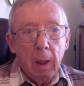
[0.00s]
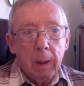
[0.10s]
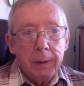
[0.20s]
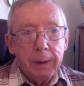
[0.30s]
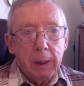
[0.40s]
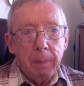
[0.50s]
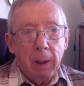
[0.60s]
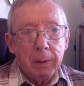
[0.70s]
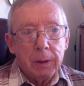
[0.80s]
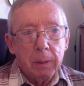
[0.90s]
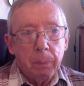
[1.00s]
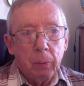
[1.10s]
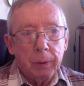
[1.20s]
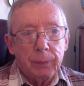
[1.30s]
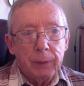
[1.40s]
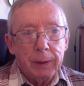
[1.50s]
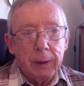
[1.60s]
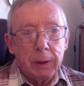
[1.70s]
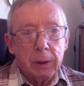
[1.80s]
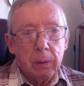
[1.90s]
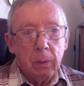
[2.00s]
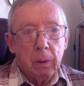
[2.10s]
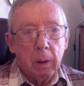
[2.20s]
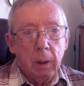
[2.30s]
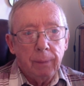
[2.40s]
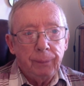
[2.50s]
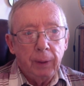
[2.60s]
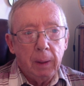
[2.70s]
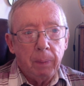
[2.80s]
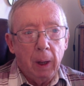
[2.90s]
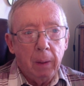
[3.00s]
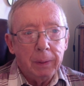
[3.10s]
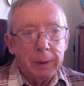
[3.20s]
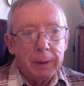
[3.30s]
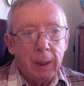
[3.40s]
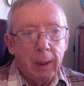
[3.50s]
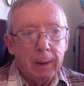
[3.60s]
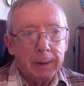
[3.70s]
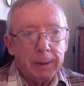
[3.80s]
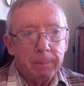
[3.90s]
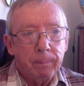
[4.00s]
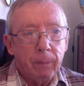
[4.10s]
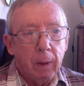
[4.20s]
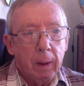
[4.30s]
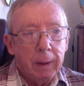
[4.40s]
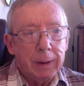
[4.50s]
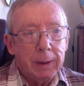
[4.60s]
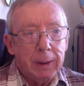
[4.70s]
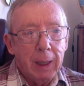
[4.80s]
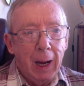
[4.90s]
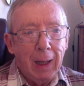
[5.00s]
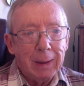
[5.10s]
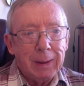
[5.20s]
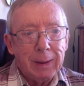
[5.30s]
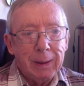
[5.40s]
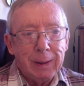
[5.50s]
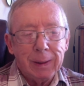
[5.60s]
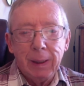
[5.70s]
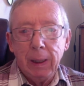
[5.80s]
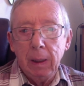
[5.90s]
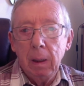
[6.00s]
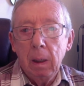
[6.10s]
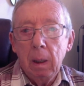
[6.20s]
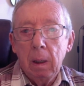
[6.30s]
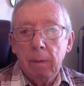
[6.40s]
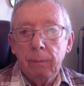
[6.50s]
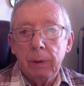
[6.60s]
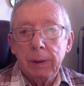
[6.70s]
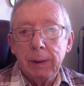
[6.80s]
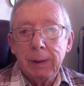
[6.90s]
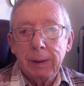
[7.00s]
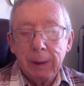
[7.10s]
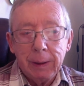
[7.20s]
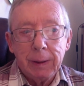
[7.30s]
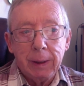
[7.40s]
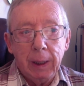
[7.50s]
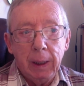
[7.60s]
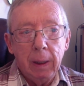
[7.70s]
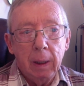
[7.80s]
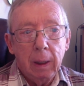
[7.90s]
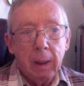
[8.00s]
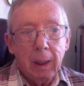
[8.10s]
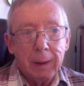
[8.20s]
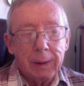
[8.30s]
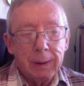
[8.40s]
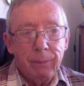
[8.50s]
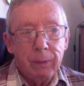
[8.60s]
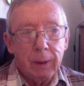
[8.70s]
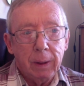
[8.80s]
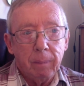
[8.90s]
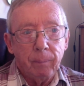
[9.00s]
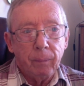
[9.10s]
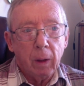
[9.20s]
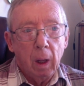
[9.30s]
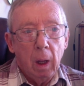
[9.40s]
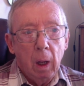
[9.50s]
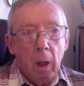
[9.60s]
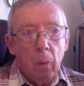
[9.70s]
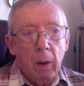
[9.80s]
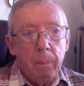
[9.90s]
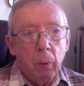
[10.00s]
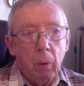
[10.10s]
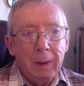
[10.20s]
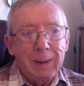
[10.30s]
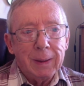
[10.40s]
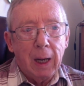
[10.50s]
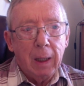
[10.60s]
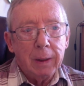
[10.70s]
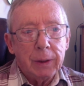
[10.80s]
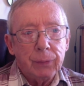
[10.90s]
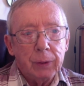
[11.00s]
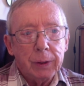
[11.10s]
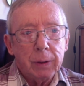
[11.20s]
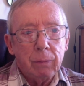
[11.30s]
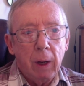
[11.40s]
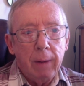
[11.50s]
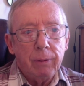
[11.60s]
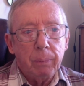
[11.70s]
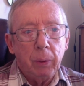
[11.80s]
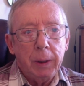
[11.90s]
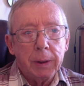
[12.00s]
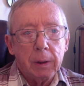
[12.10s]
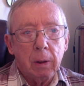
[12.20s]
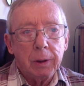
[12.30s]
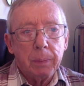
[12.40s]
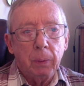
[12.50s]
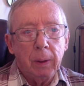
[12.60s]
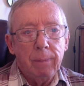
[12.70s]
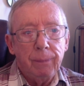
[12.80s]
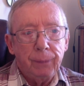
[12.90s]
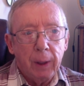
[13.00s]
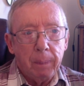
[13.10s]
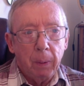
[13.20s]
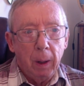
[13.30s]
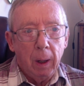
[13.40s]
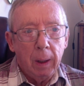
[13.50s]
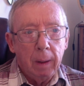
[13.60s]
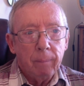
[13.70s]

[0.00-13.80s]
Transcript: Let's think about uh, Paul's visit to uh, Philippi with Silas. This is in Acts 16, verses 16 and 17. When Paul and Silas first arrived to preach the gospel in Philippi,